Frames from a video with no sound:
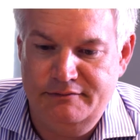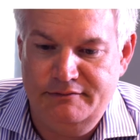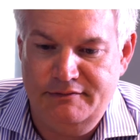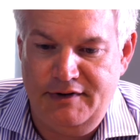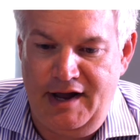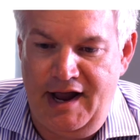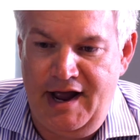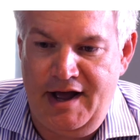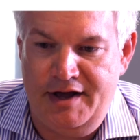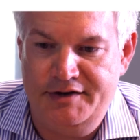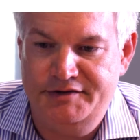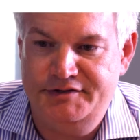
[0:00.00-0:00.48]

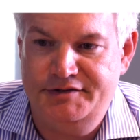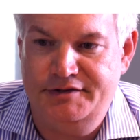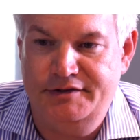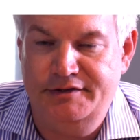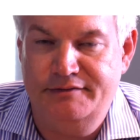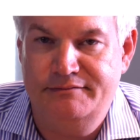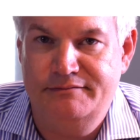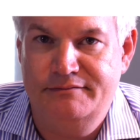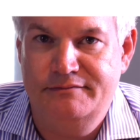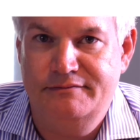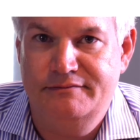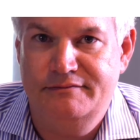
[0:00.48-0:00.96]
how
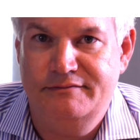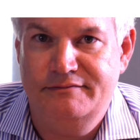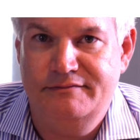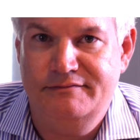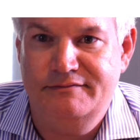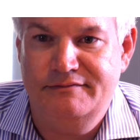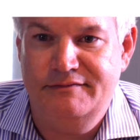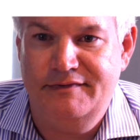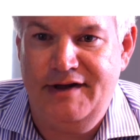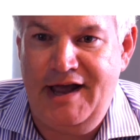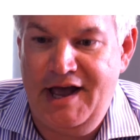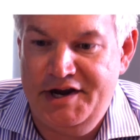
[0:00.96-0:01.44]
to
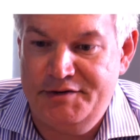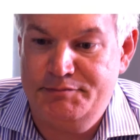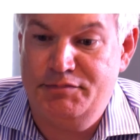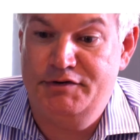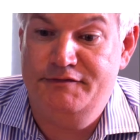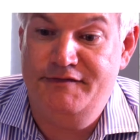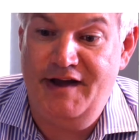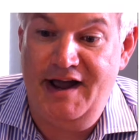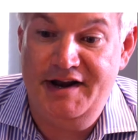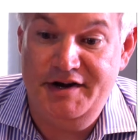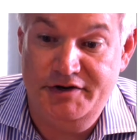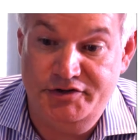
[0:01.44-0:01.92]

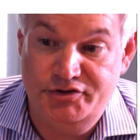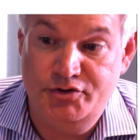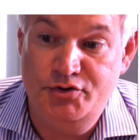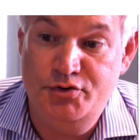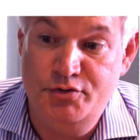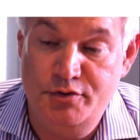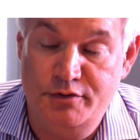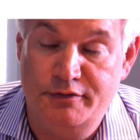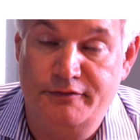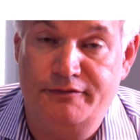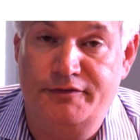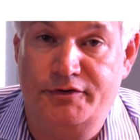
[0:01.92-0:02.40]
provide a
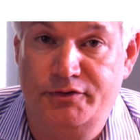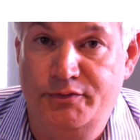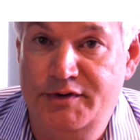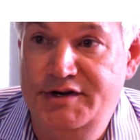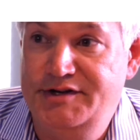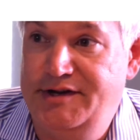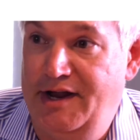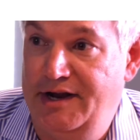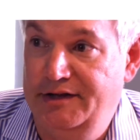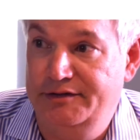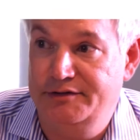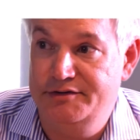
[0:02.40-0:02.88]
tool for
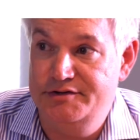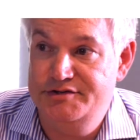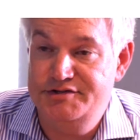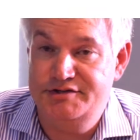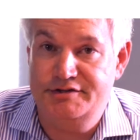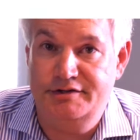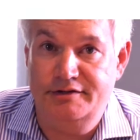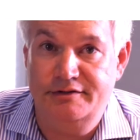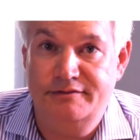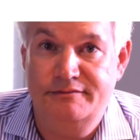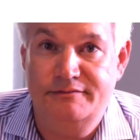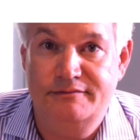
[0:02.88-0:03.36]
retailers
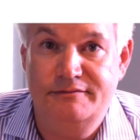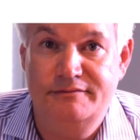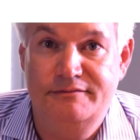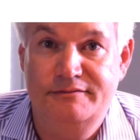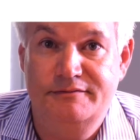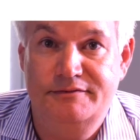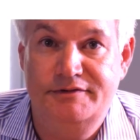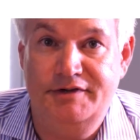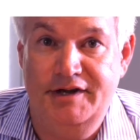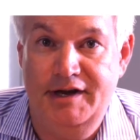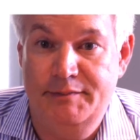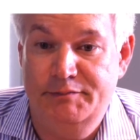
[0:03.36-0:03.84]
to
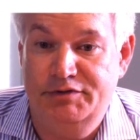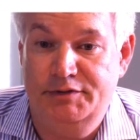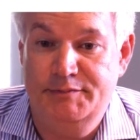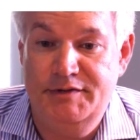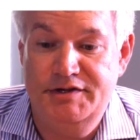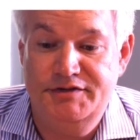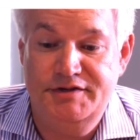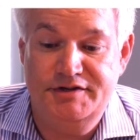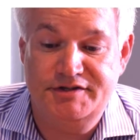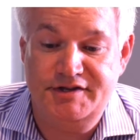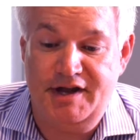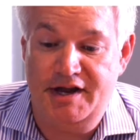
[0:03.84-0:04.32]

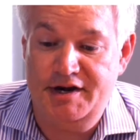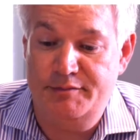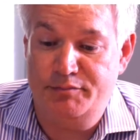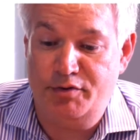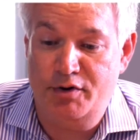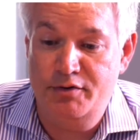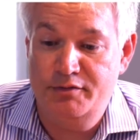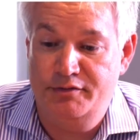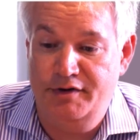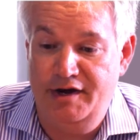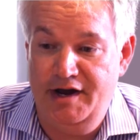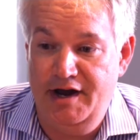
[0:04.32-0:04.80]
implement this kind of
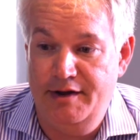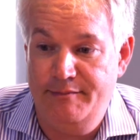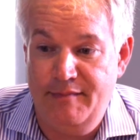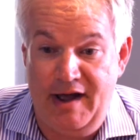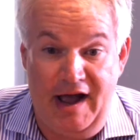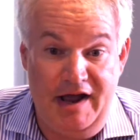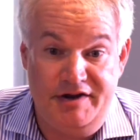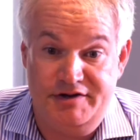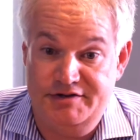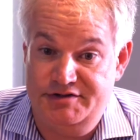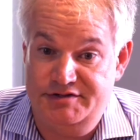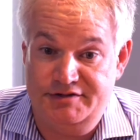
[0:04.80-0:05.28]
program,
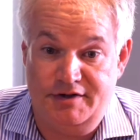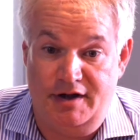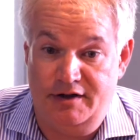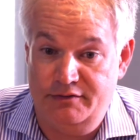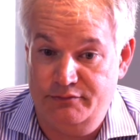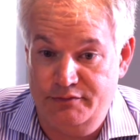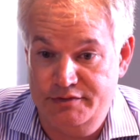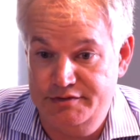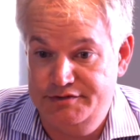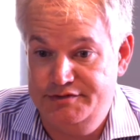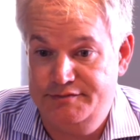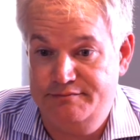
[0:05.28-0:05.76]
I just thought
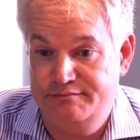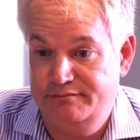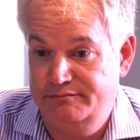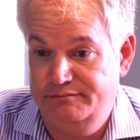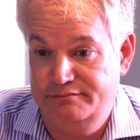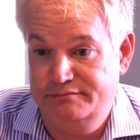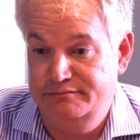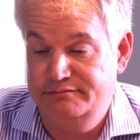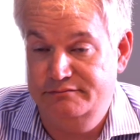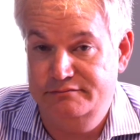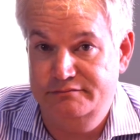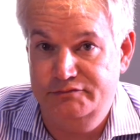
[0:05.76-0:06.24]
was
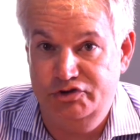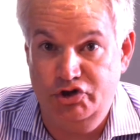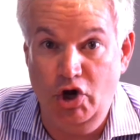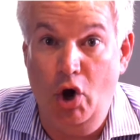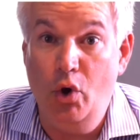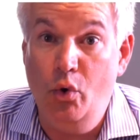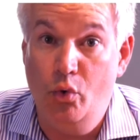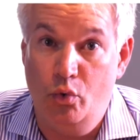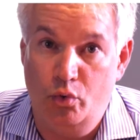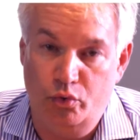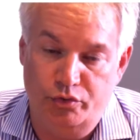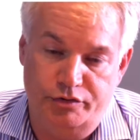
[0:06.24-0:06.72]

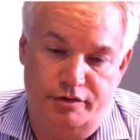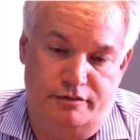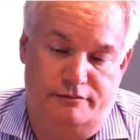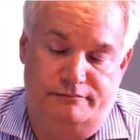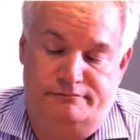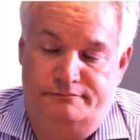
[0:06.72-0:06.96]
gold.